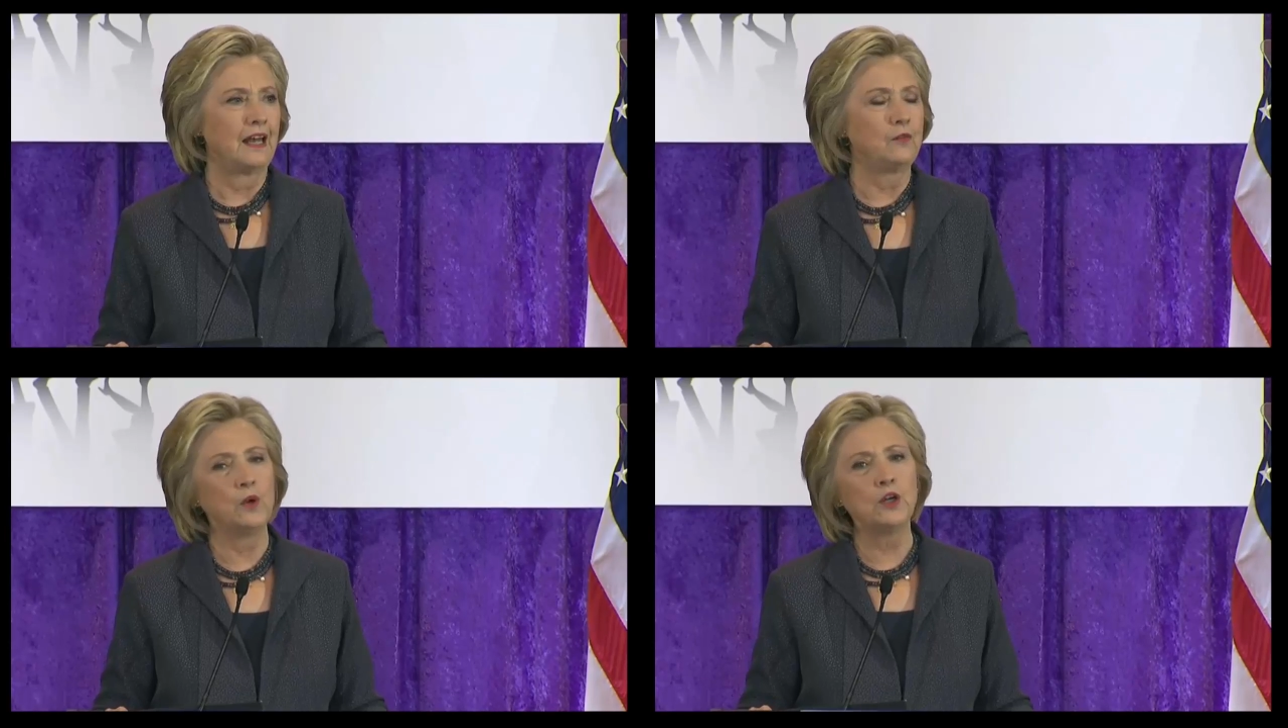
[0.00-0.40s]

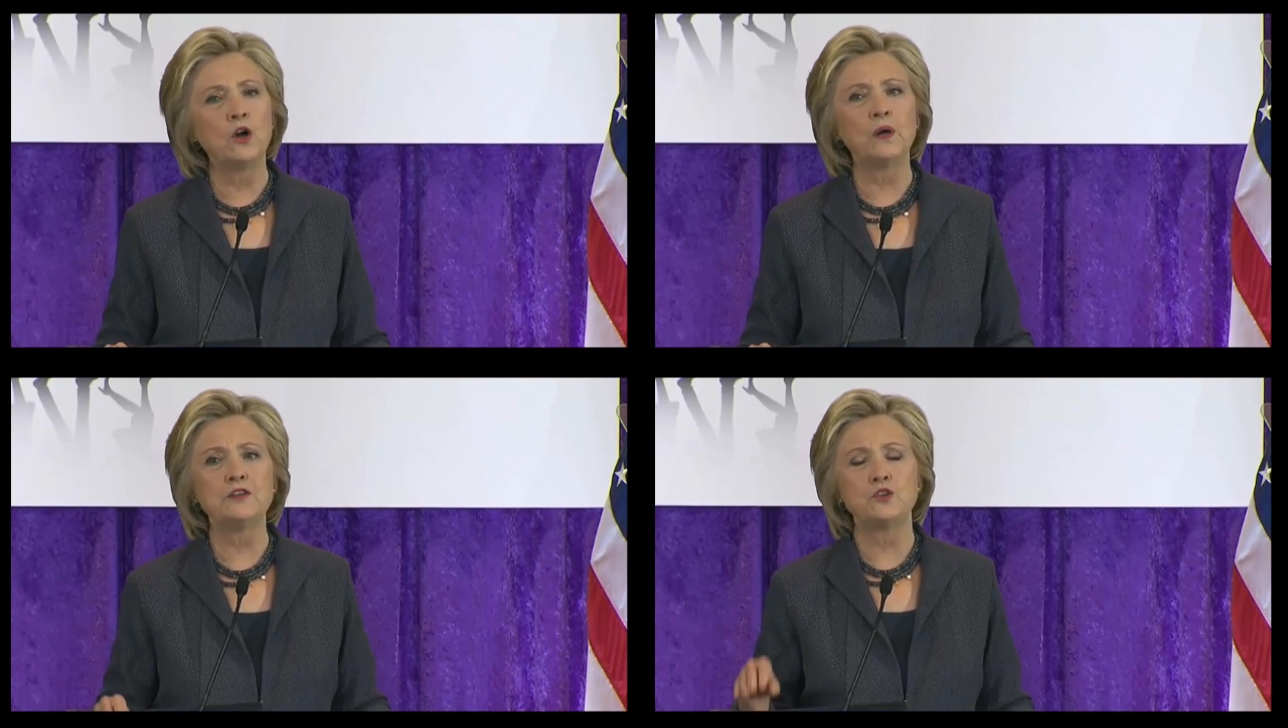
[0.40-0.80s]
And we're
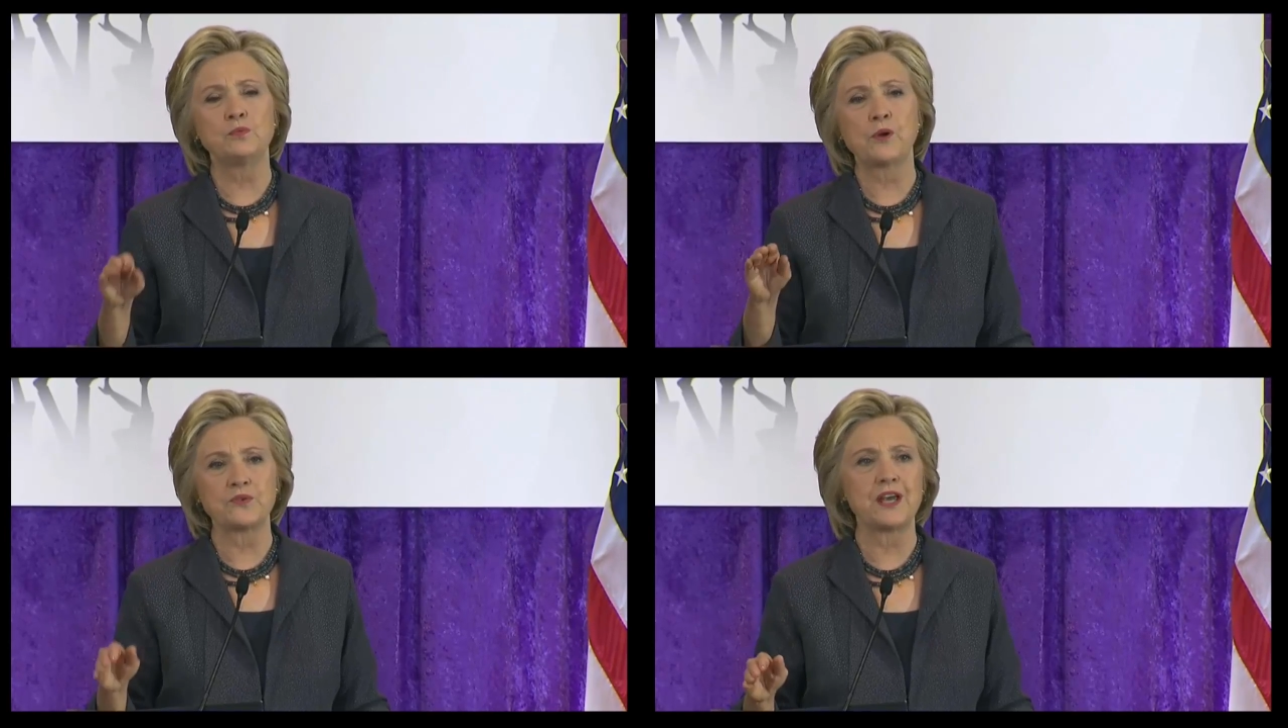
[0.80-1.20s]
going to
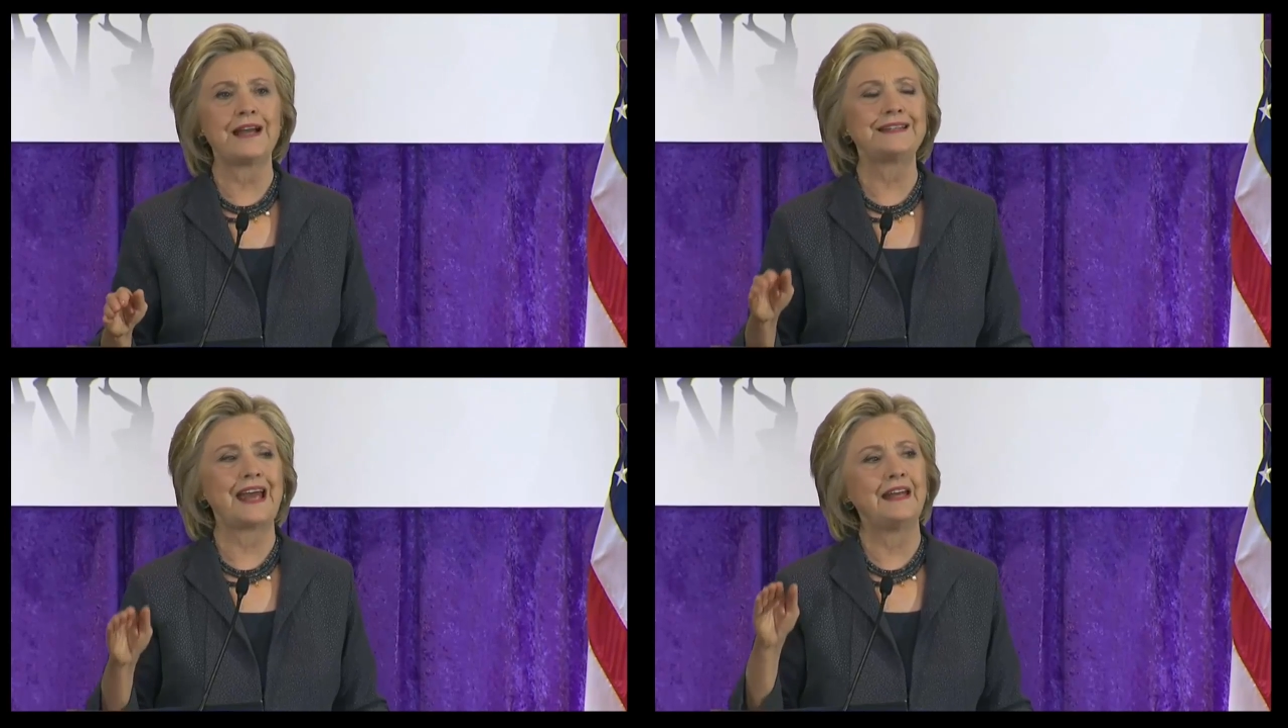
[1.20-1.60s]

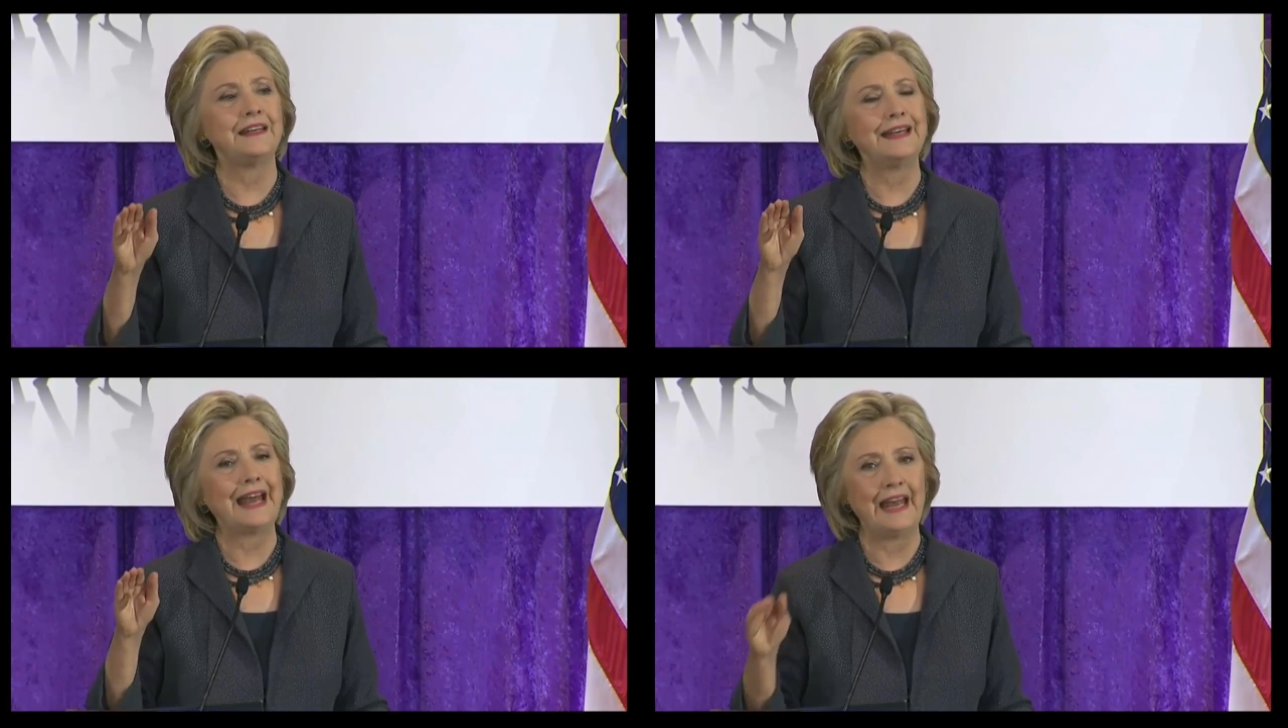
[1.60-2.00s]
protect and
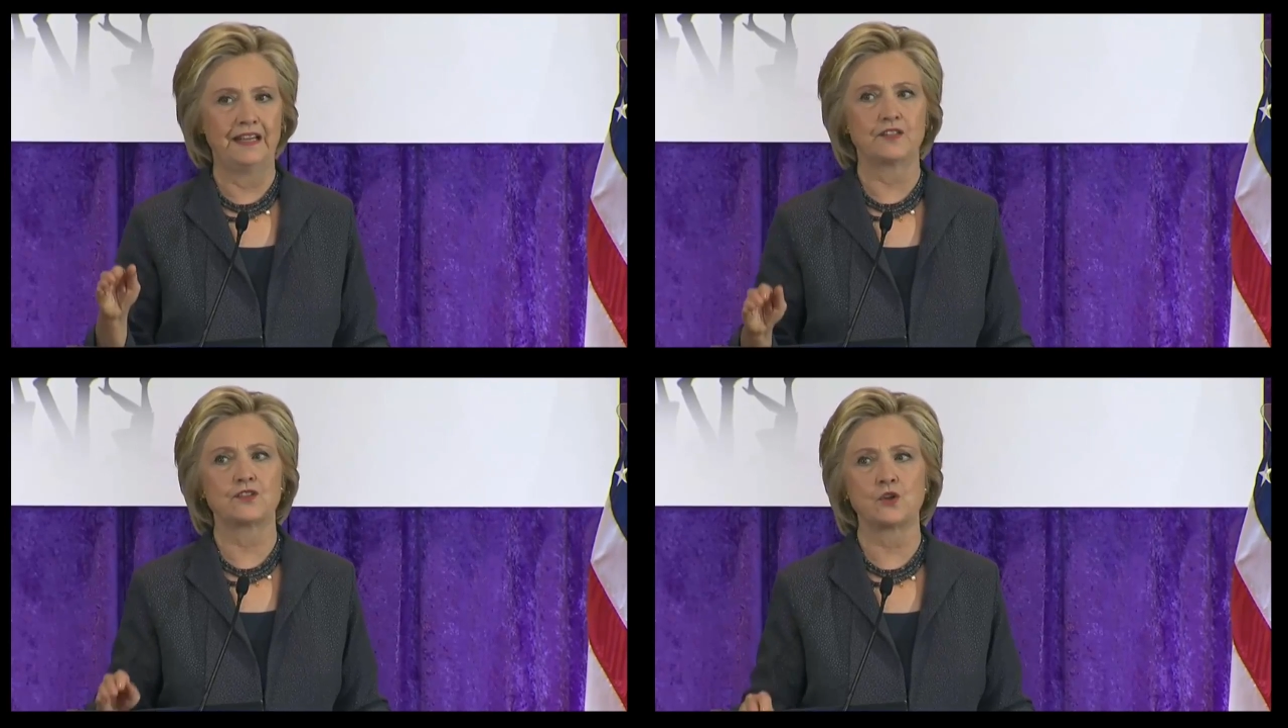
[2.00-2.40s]

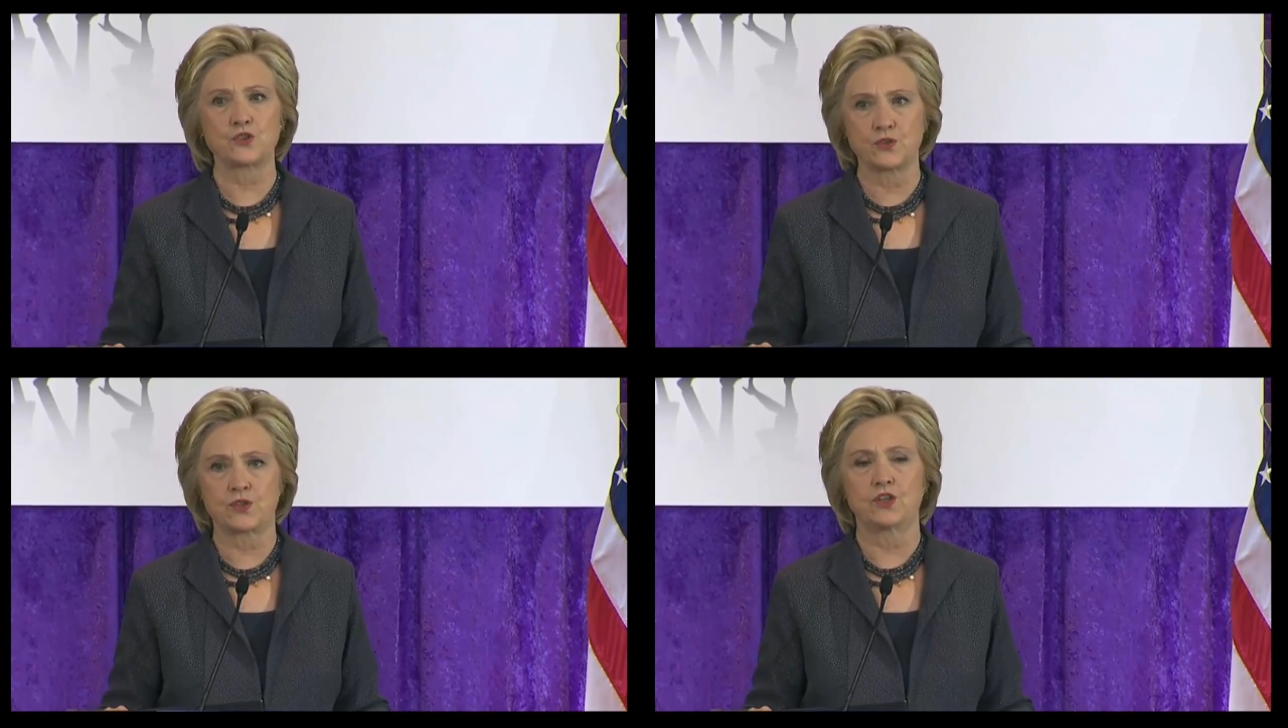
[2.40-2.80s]
enhance
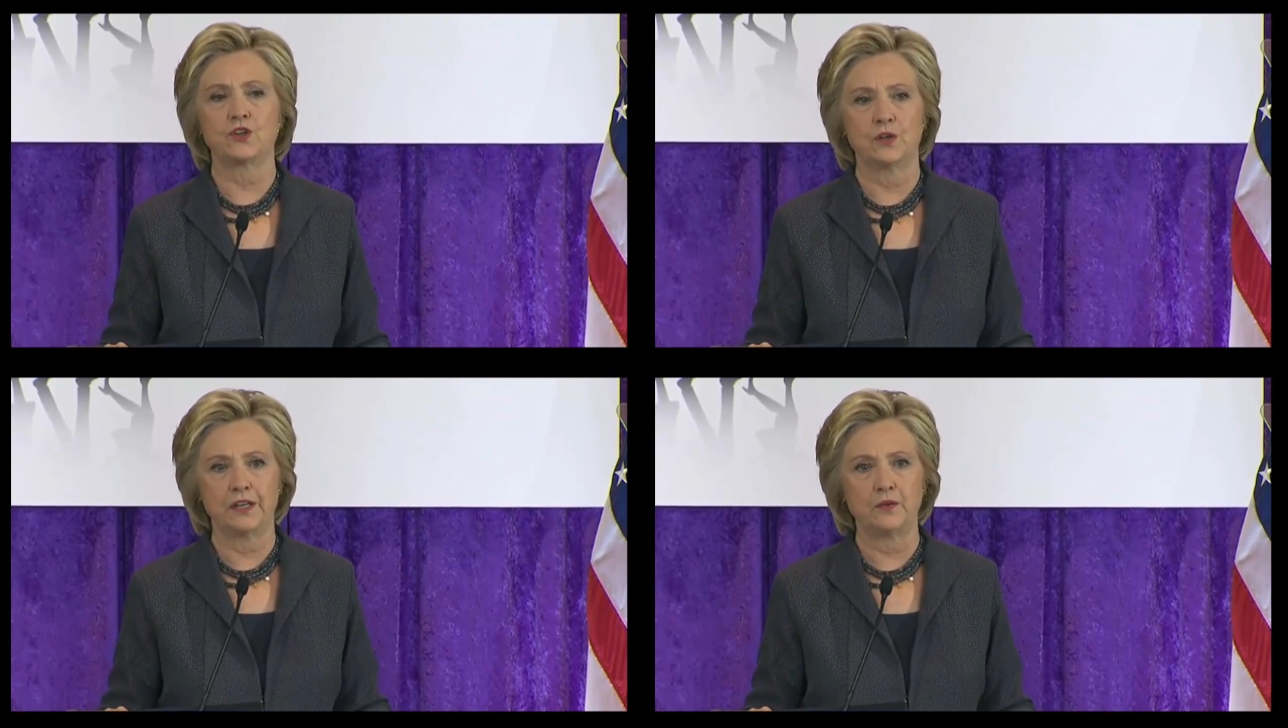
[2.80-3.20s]
Social
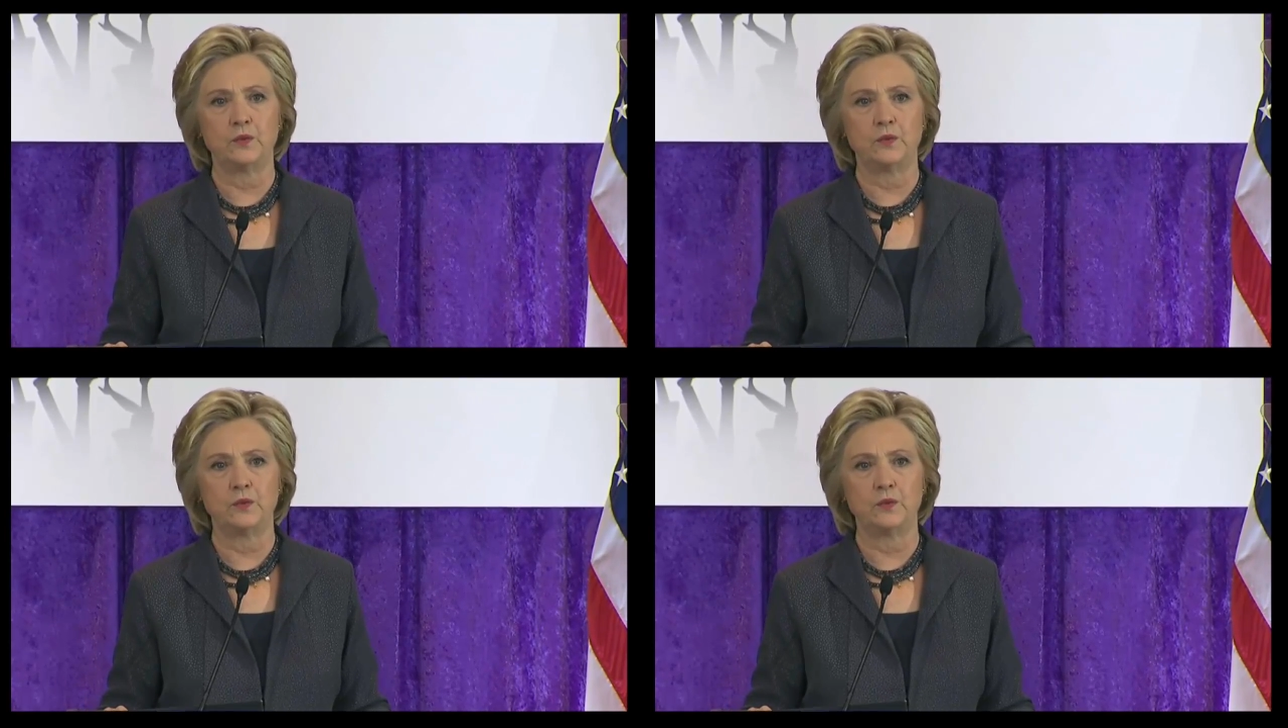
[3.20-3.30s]
Security,